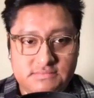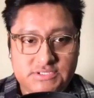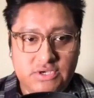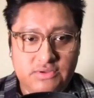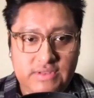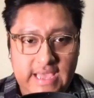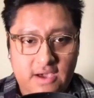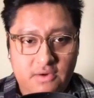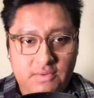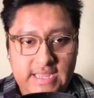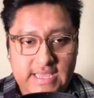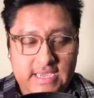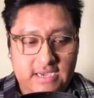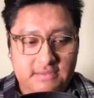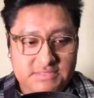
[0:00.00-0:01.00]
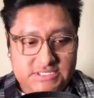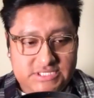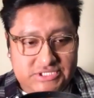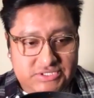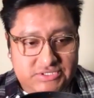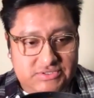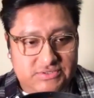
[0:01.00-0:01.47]
So now when it comes
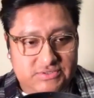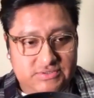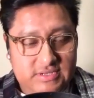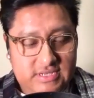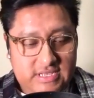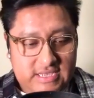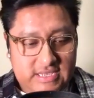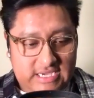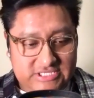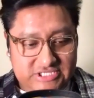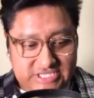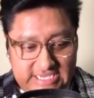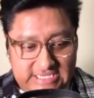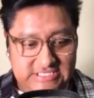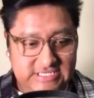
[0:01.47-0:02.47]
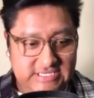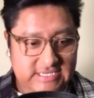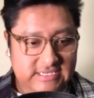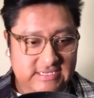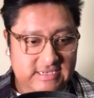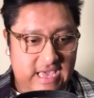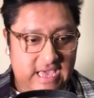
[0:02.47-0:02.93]
to a
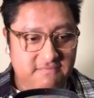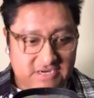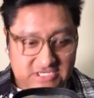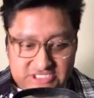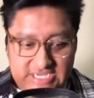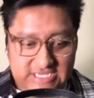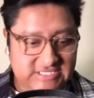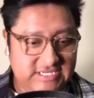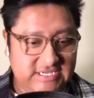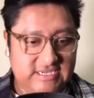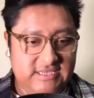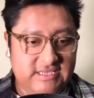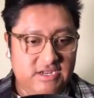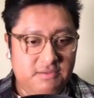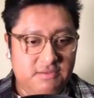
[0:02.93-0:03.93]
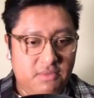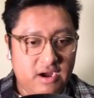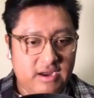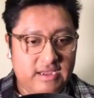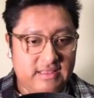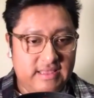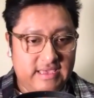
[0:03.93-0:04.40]
changing, ever changing,
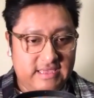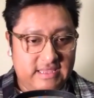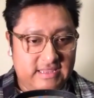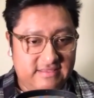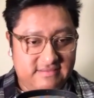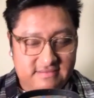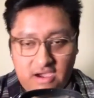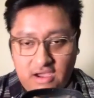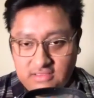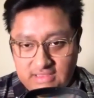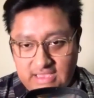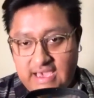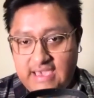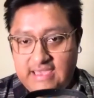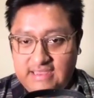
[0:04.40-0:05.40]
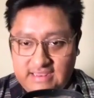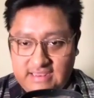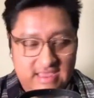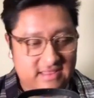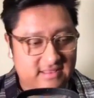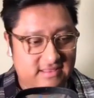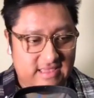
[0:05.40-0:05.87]
market like it is online
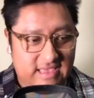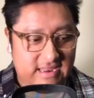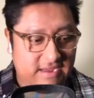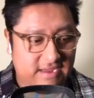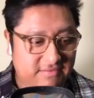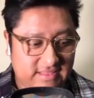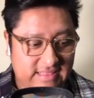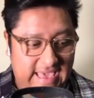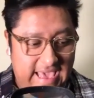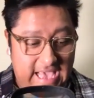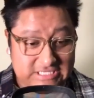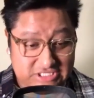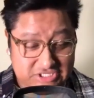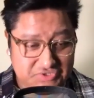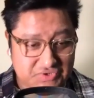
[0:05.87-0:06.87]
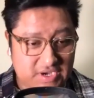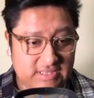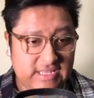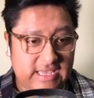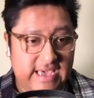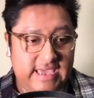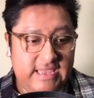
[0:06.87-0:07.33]
and everything that has to do
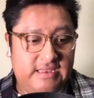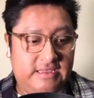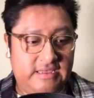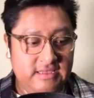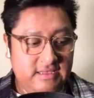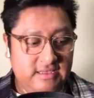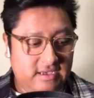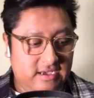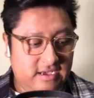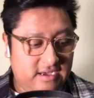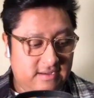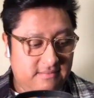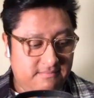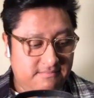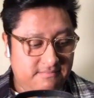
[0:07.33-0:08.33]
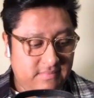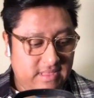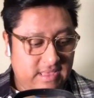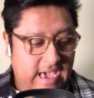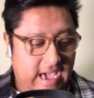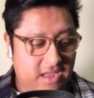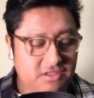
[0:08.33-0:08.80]
online,
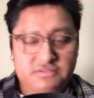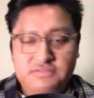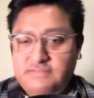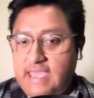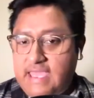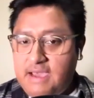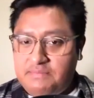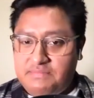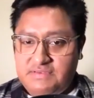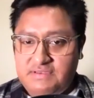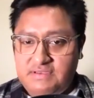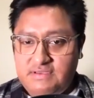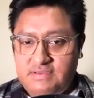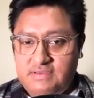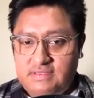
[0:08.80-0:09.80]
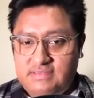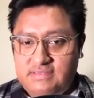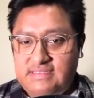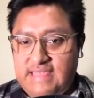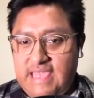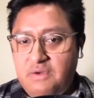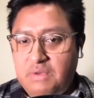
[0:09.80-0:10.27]
how do you stay up to
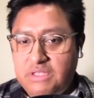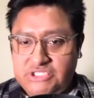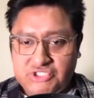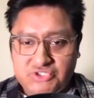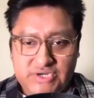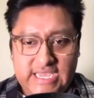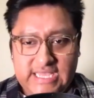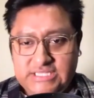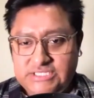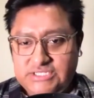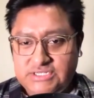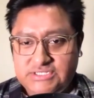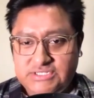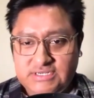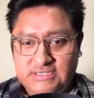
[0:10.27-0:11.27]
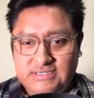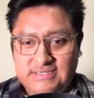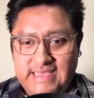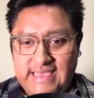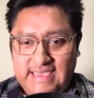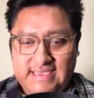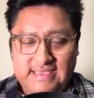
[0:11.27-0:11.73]
date with trends or certain
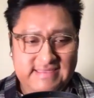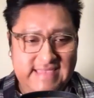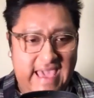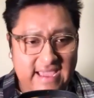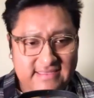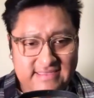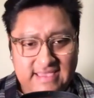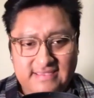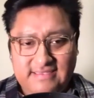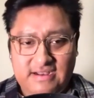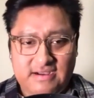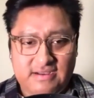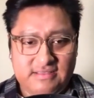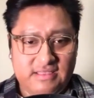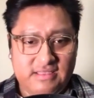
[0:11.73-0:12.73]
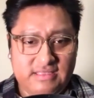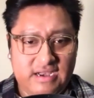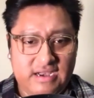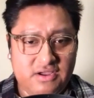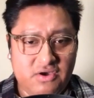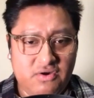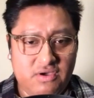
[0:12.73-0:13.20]
like tactics that
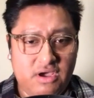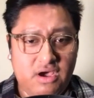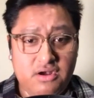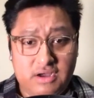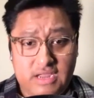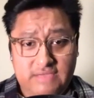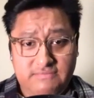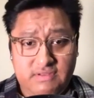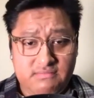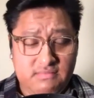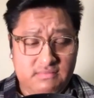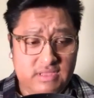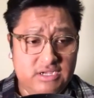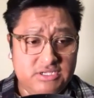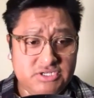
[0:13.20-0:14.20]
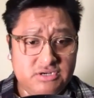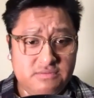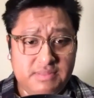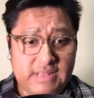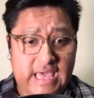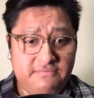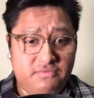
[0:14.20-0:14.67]
are going on, or even,
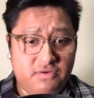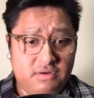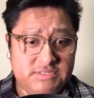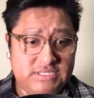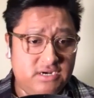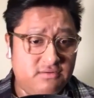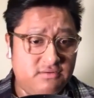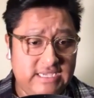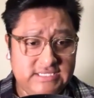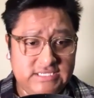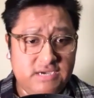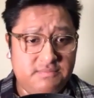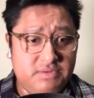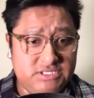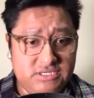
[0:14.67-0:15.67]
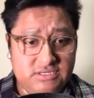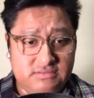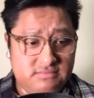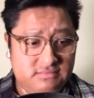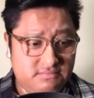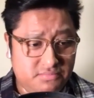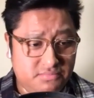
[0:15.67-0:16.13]
certain platforms that are rising up, or
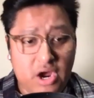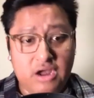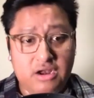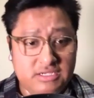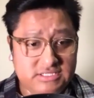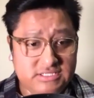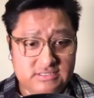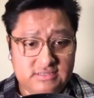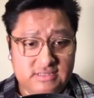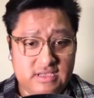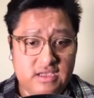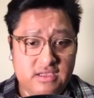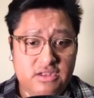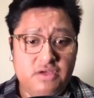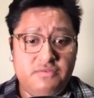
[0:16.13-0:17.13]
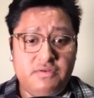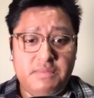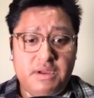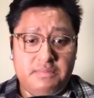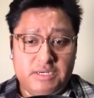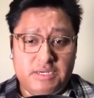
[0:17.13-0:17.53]
certain products, from your